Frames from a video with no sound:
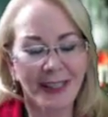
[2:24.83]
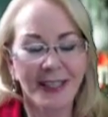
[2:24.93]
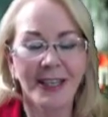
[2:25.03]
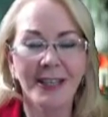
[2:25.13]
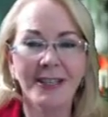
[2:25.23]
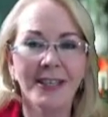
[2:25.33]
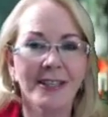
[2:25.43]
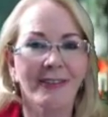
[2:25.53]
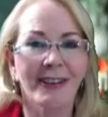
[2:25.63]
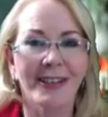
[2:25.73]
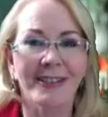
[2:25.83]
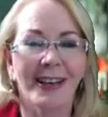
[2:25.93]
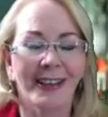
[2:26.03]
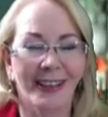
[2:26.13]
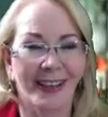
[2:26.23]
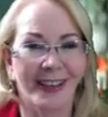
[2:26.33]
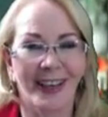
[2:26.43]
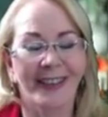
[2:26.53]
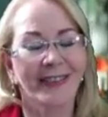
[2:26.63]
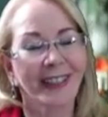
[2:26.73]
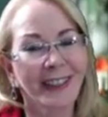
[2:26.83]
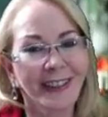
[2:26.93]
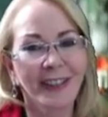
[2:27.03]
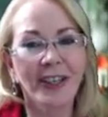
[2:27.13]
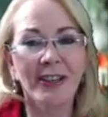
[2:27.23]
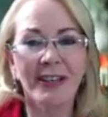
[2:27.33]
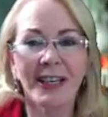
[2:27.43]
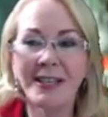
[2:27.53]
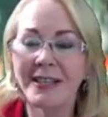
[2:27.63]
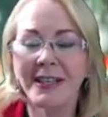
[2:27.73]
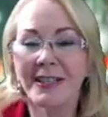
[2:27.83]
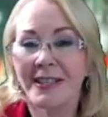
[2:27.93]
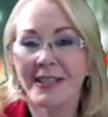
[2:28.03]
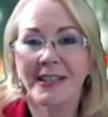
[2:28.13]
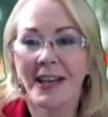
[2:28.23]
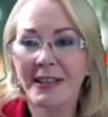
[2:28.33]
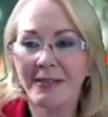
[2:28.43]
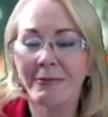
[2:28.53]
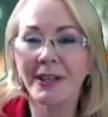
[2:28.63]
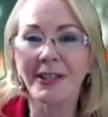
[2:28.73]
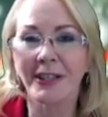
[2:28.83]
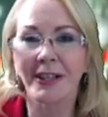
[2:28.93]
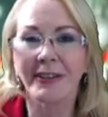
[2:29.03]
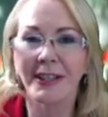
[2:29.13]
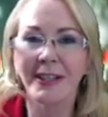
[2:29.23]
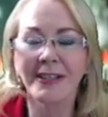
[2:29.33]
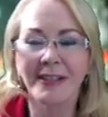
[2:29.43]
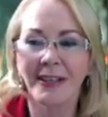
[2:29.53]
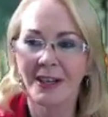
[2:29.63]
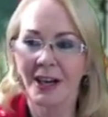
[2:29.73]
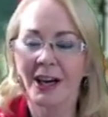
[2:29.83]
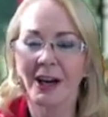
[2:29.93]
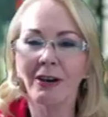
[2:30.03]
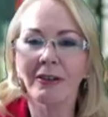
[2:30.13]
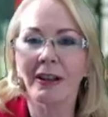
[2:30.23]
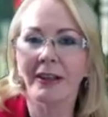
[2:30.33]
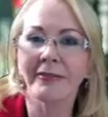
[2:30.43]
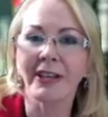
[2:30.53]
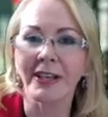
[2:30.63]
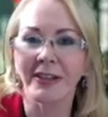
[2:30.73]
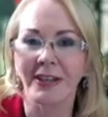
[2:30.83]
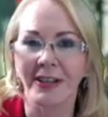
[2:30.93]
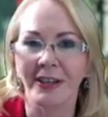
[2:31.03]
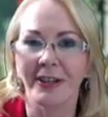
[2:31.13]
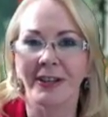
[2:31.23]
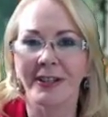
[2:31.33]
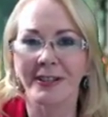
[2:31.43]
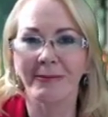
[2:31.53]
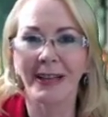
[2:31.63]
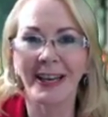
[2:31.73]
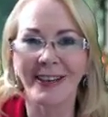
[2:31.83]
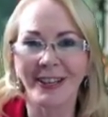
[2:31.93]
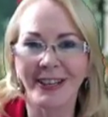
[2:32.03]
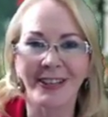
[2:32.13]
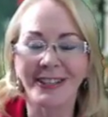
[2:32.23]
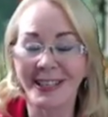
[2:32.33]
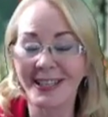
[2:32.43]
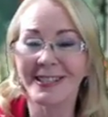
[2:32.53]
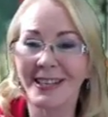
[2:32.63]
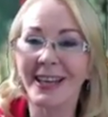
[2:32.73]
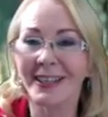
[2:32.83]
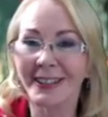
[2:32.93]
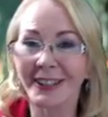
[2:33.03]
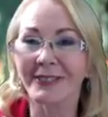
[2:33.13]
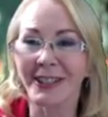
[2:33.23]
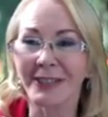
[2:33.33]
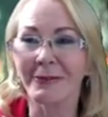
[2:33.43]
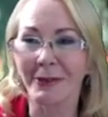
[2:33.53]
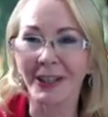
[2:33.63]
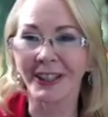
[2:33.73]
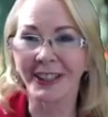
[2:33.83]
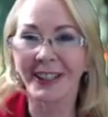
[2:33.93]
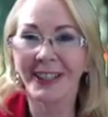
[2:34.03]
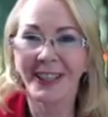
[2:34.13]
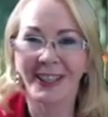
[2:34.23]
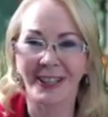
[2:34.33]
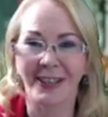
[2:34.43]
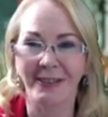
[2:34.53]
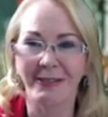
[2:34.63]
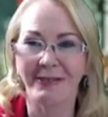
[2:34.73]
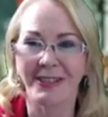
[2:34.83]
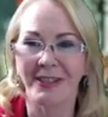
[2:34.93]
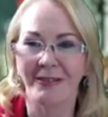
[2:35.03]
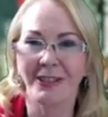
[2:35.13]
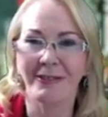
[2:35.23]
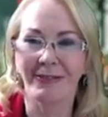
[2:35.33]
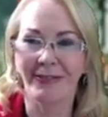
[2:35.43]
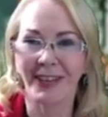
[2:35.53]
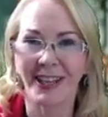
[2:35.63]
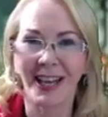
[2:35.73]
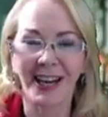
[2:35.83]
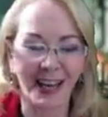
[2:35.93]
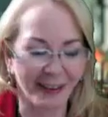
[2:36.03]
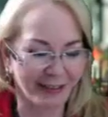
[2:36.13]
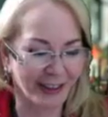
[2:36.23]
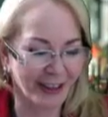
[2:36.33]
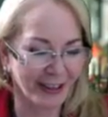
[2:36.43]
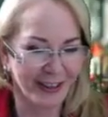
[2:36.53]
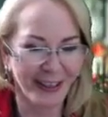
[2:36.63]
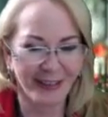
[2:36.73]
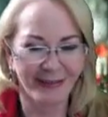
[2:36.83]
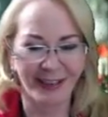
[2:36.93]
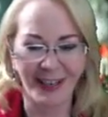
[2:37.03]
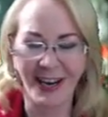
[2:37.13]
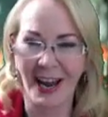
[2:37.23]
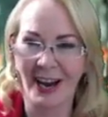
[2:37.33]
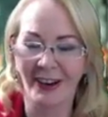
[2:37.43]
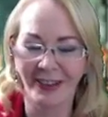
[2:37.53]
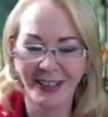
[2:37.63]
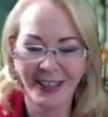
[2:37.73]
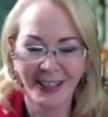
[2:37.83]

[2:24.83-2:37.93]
sounds easy when you say it like that, but you know, it takes work. I mean, this whole living thing on this planet Earth does take a little bit of work. I think we've sort of all figured that out for now.